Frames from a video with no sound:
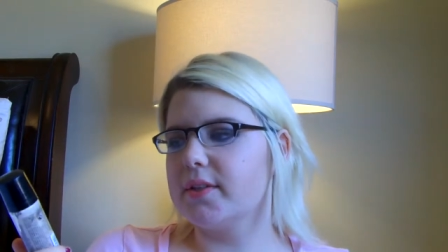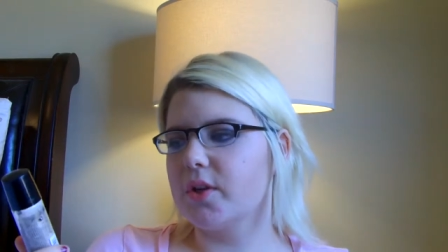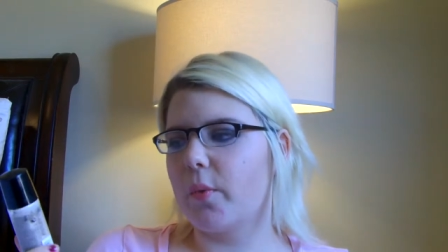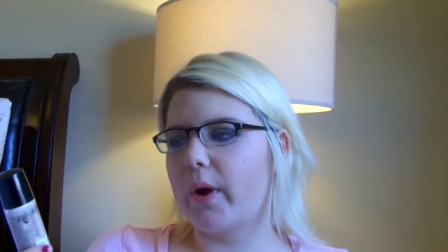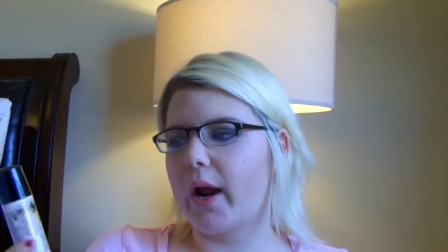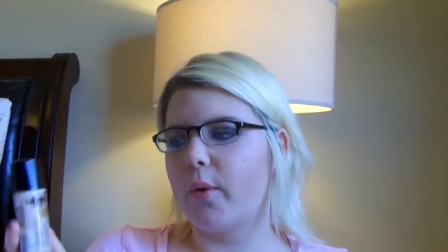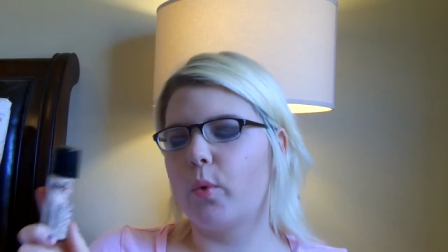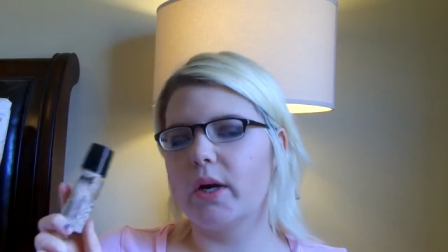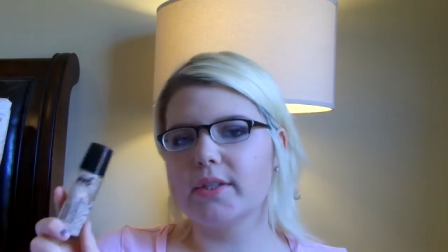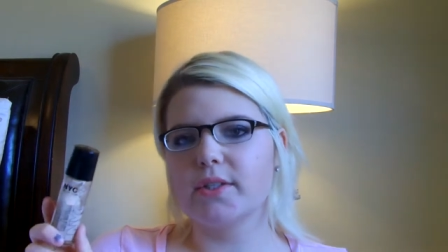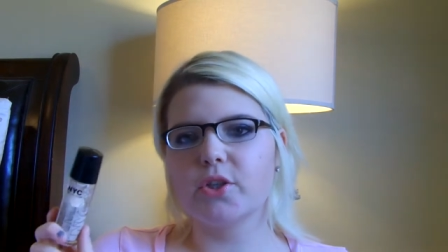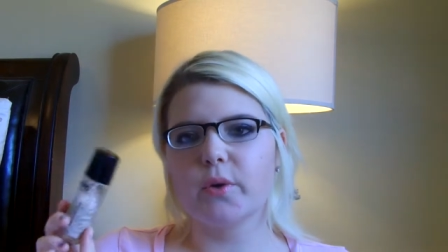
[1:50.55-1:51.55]
So what I
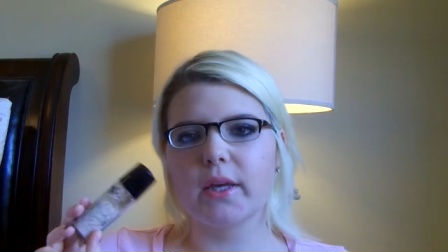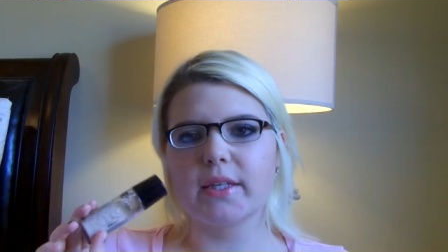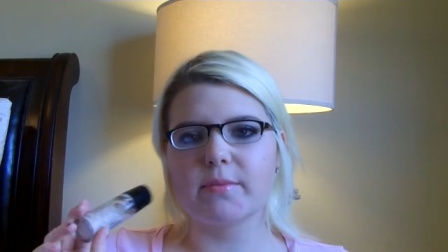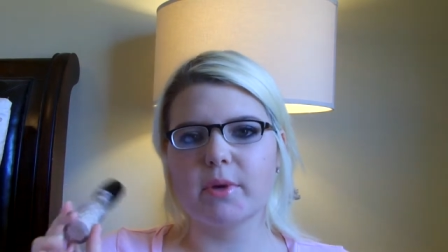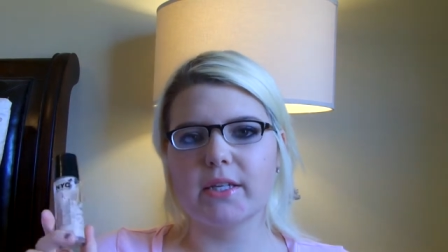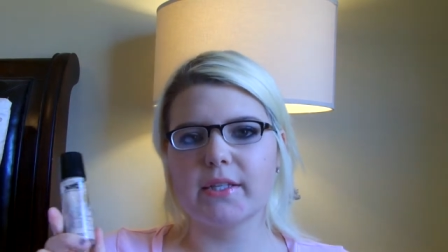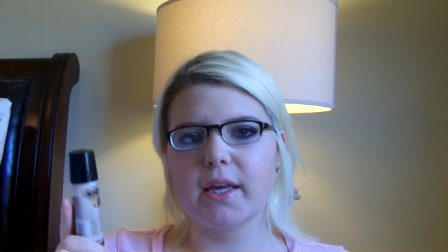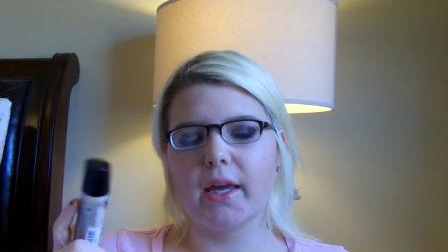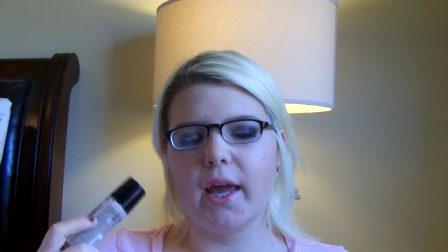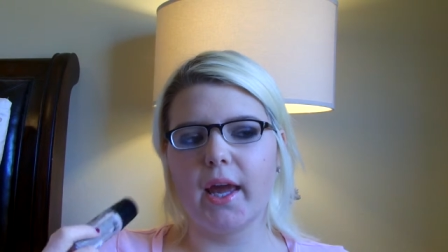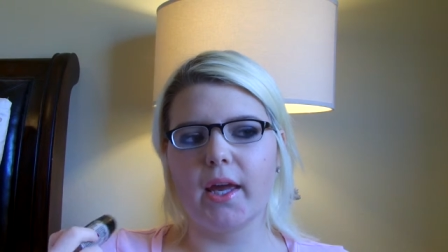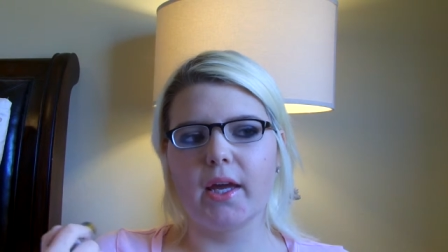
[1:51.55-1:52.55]
was doing is mixing
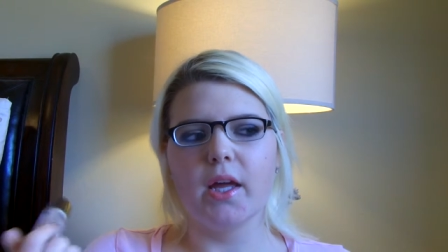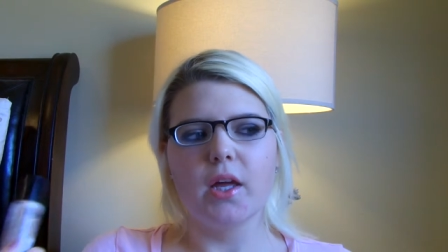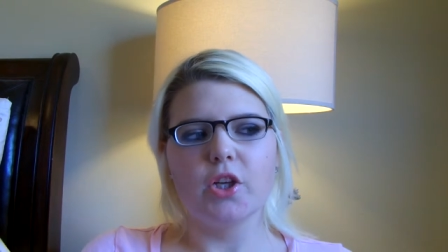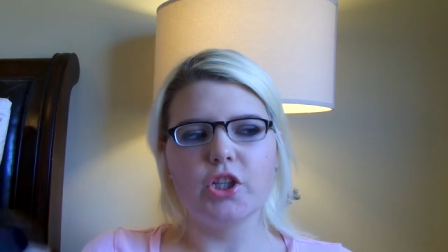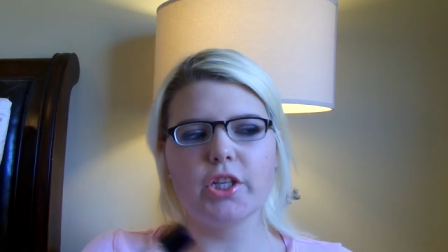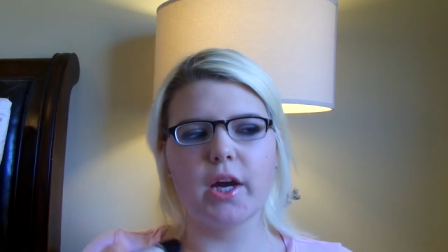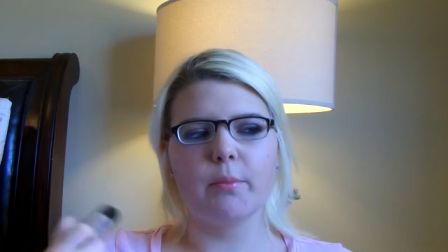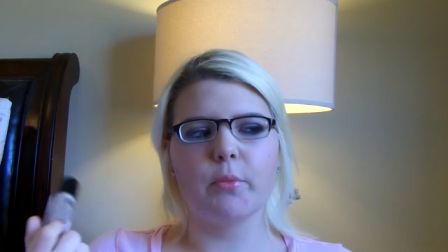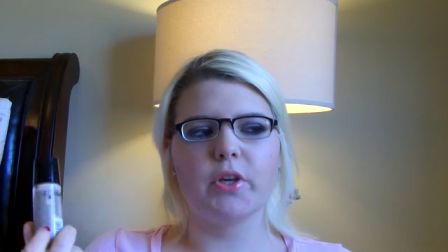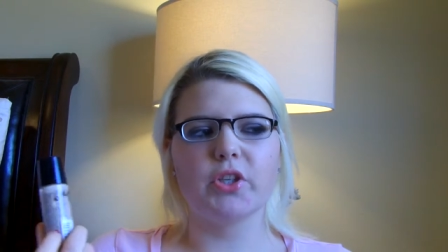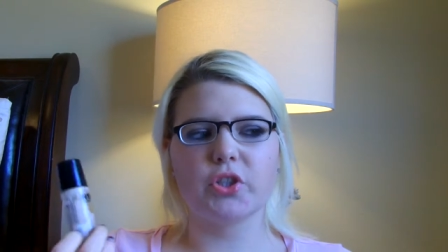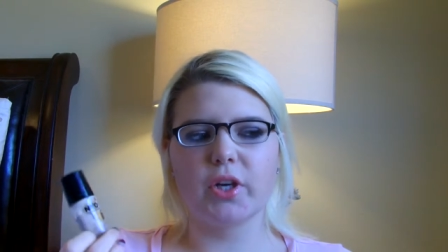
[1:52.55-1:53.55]
a gel
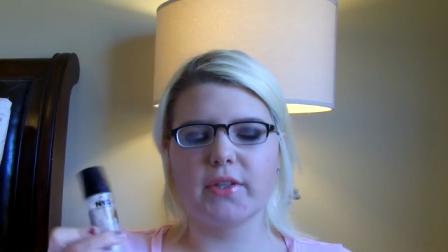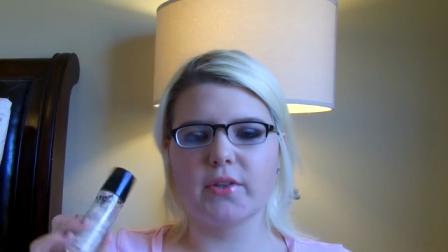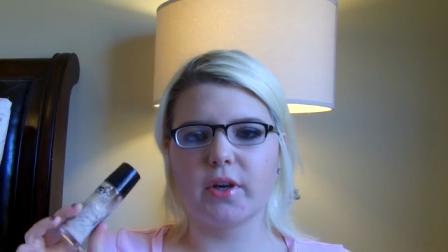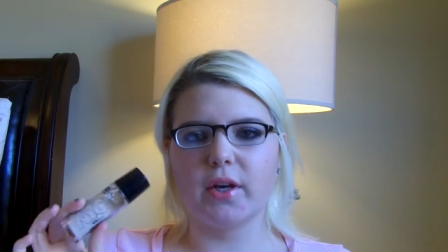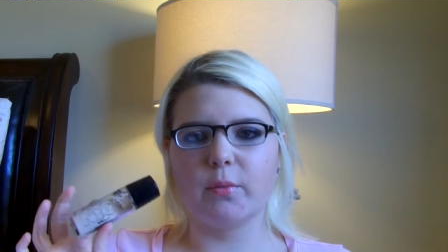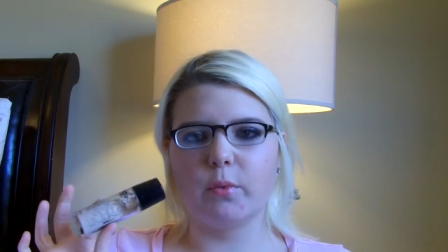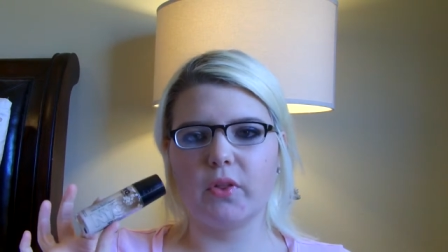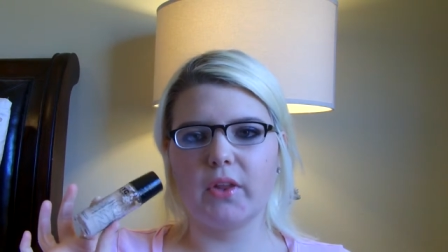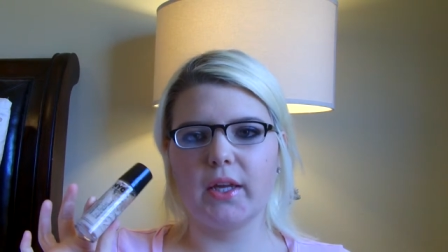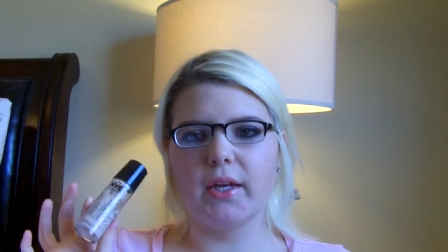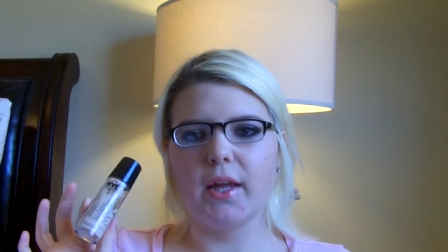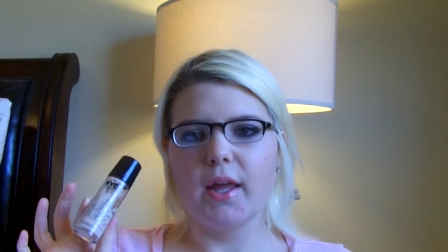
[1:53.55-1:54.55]
moisturizer in with
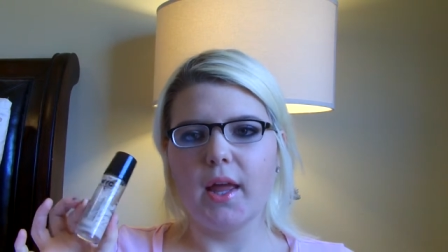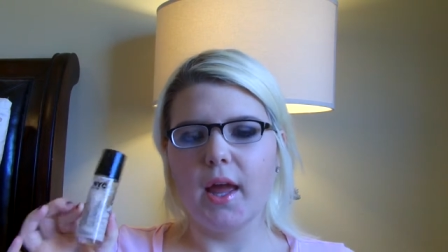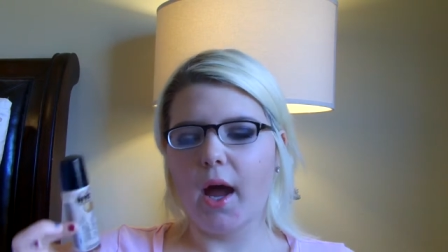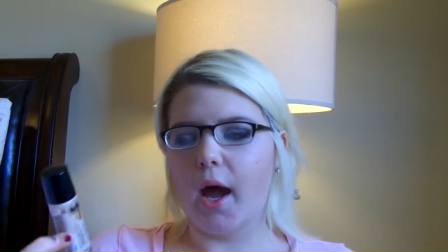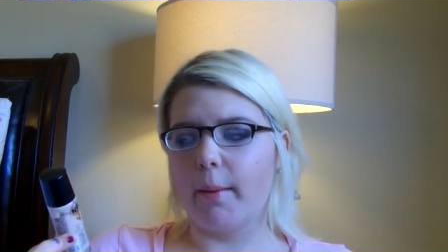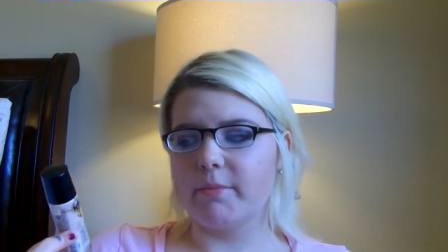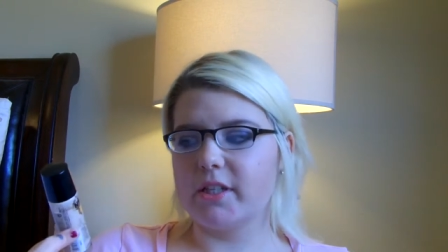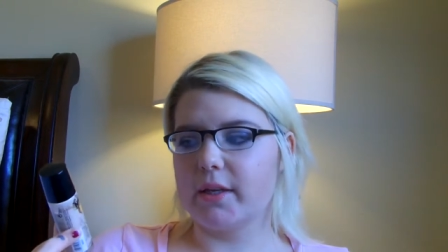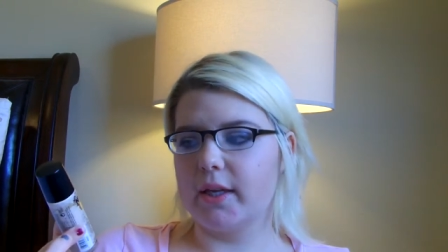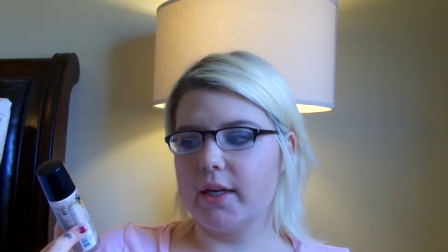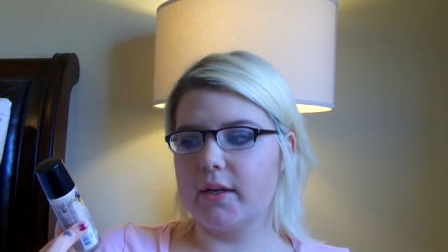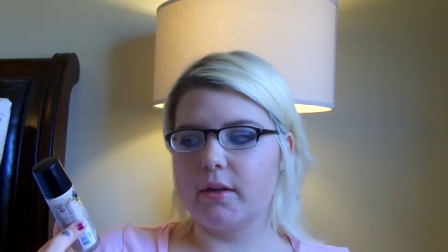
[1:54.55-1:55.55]
it um, to
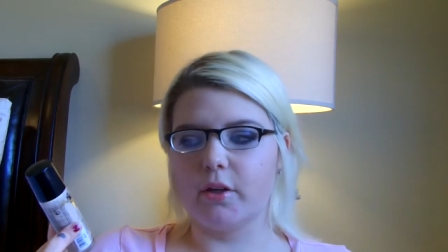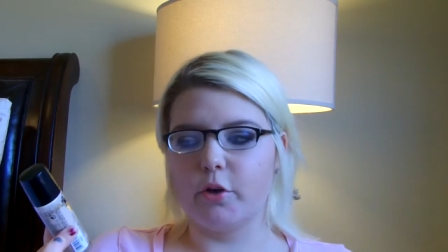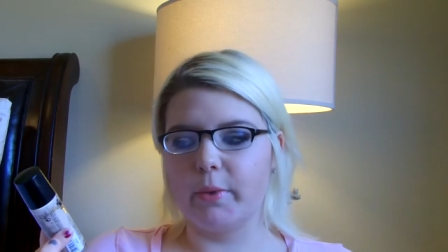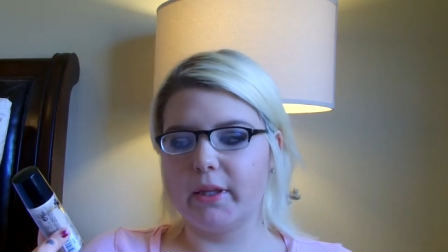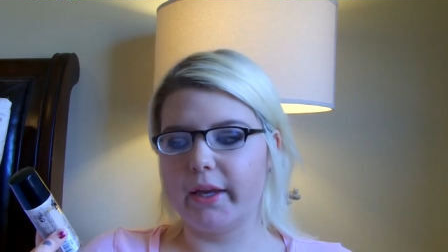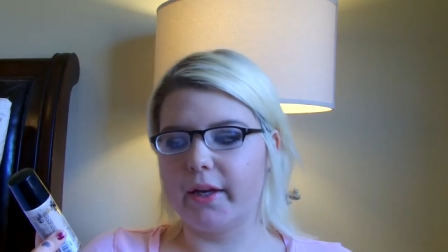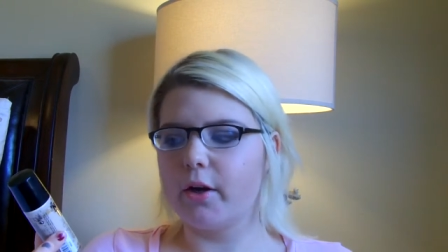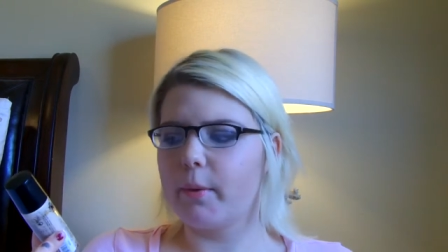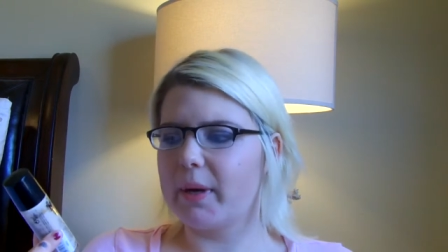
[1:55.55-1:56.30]
get it a little bit lighter.